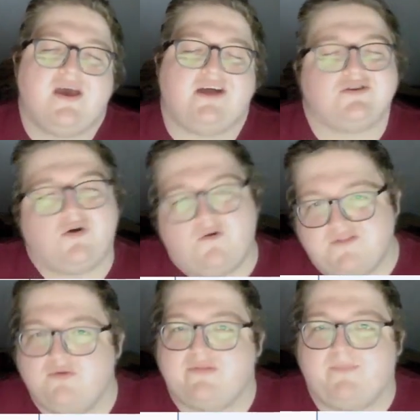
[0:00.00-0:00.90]
And so
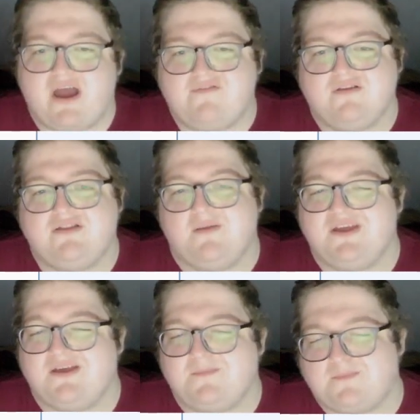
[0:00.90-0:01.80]
hopefully with Byfield
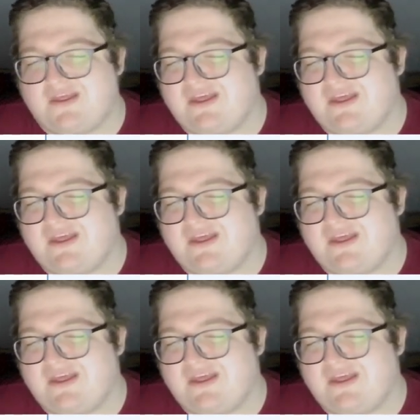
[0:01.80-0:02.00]
coming in,